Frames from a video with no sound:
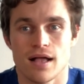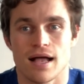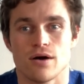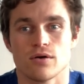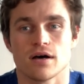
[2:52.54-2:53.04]

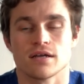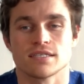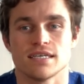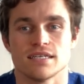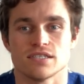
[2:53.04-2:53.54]

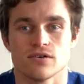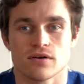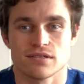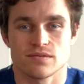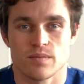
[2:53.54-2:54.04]
L-carnitine is not
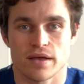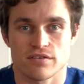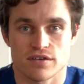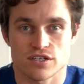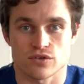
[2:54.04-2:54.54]
going to be
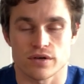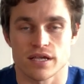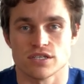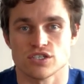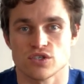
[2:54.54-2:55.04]
beneficial
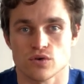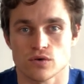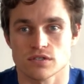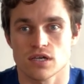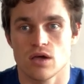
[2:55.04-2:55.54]
in
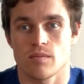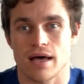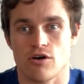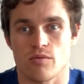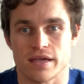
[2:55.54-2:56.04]
short,
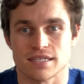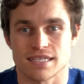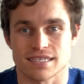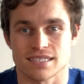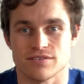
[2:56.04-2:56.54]
power-based
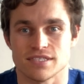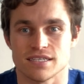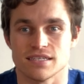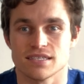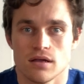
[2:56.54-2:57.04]

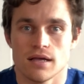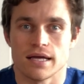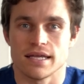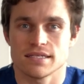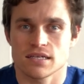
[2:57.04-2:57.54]
activities and
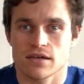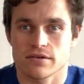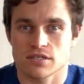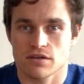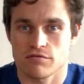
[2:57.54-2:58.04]
isn't going
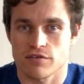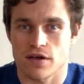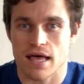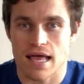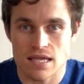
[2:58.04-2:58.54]
to confer
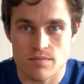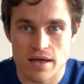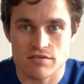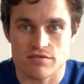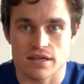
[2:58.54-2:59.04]
any
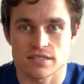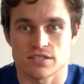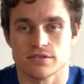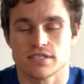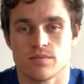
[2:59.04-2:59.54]
benefit to
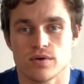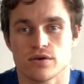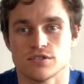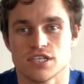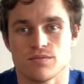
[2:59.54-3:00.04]
your typical
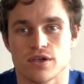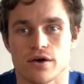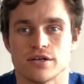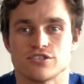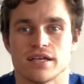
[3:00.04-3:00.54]

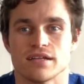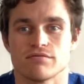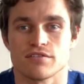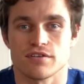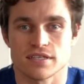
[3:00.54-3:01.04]
gym-goer training for
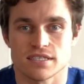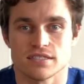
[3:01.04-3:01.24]
30 to